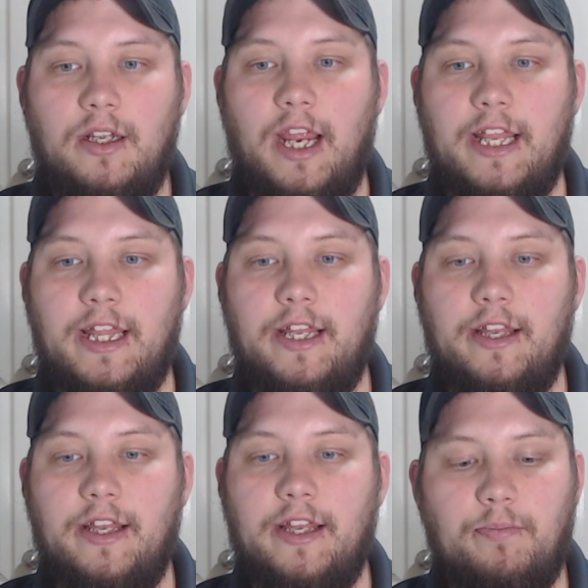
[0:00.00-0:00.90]
And
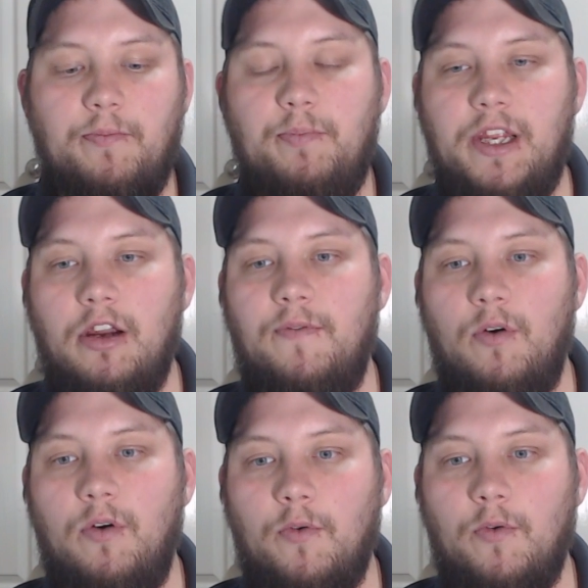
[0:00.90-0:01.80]
then the Pico
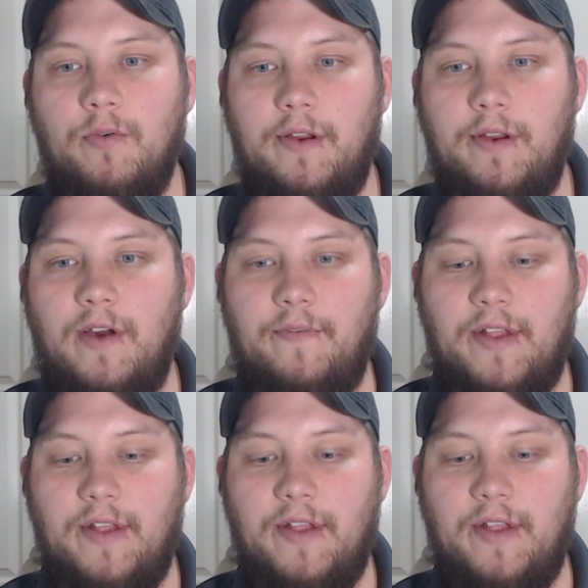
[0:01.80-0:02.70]
4425.
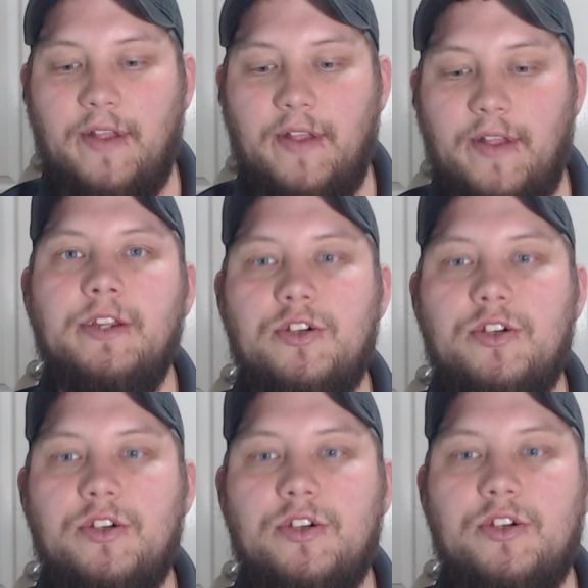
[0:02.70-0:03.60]
That's what I keep in the
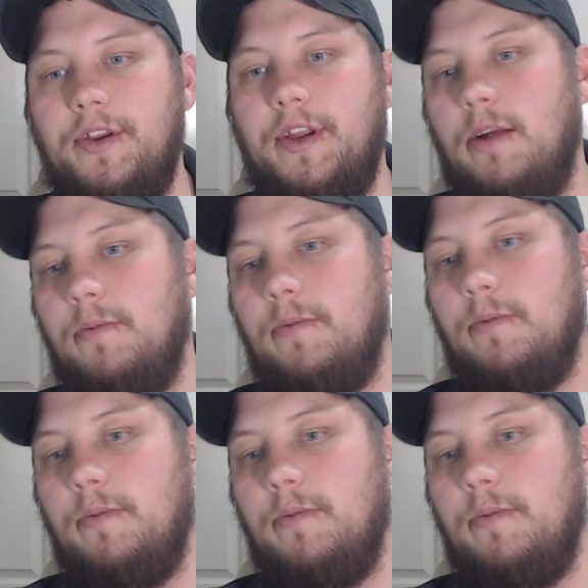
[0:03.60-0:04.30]
truck at all times.